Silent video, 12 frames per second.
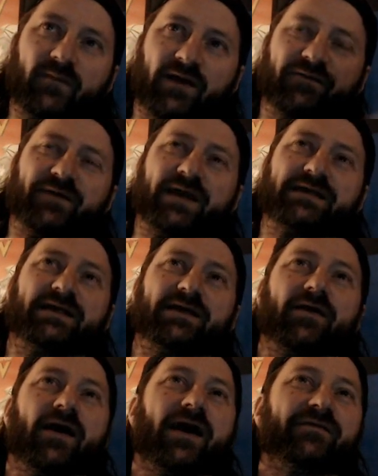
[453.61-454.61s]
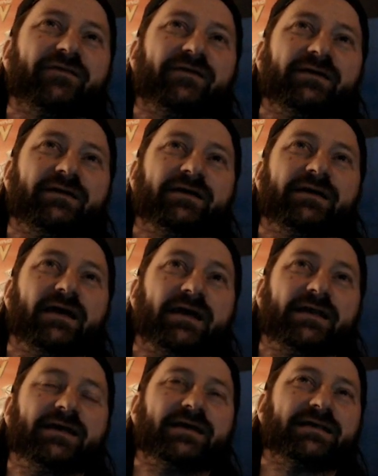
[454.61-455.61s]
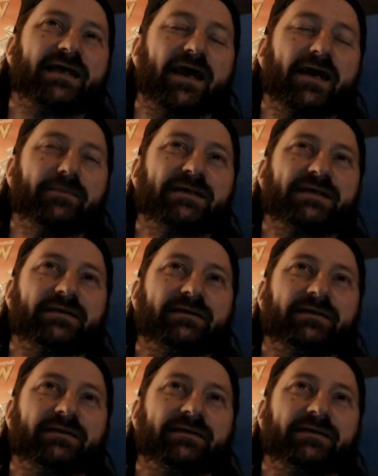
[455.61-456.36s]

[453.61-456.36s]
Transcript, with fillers: are facing off, and he escapes.